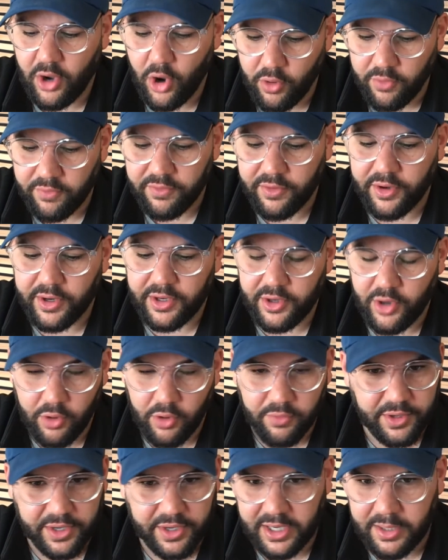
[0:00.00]
over and
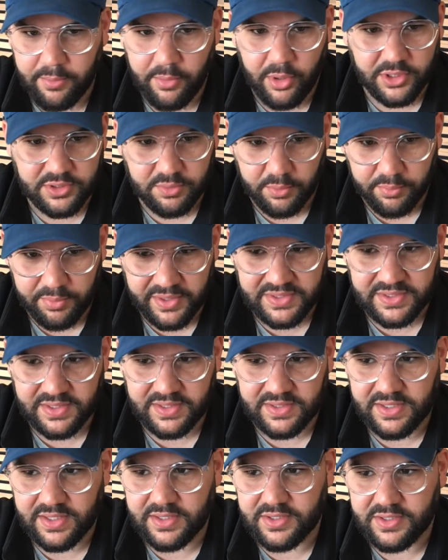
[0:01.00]
over again in multiple
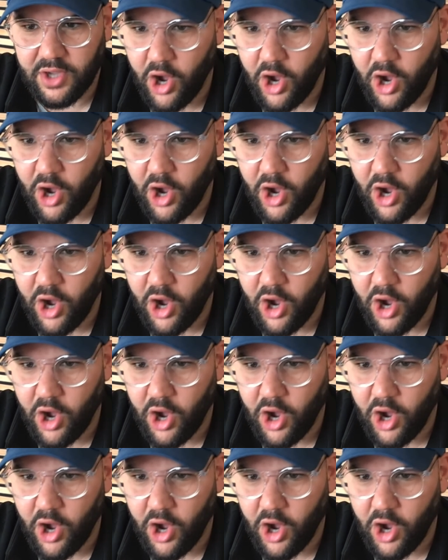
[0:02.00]
businesses